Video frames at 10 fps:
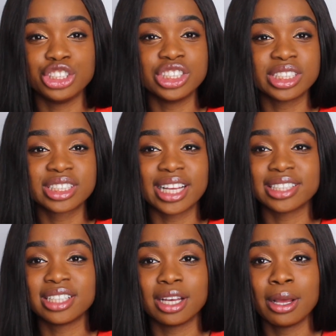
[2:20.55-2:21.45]
You just
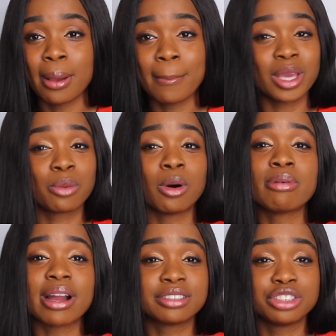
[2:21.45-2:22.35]
get to pick what
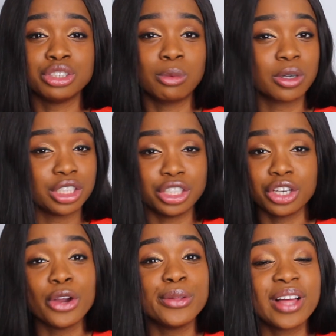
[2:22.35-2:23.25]
practice you want and you
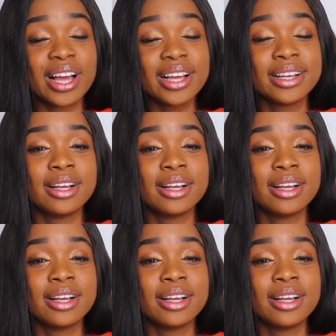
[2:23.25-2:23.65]
go there.